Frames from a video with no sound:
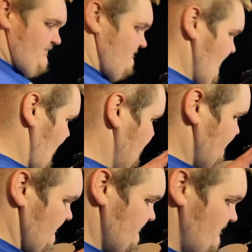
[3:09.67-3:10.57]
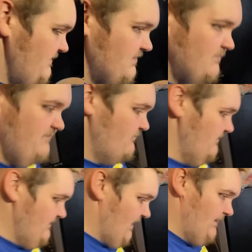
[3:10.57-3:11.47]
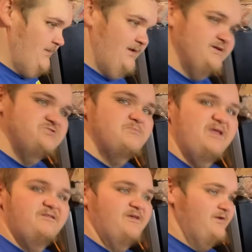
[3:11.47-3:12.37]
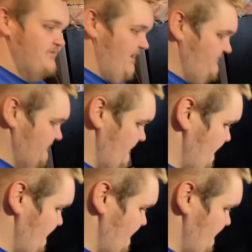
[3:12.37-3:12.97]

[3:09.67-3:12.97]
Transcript: Now, the first thing you're going to be putting on is your meat tenderizer.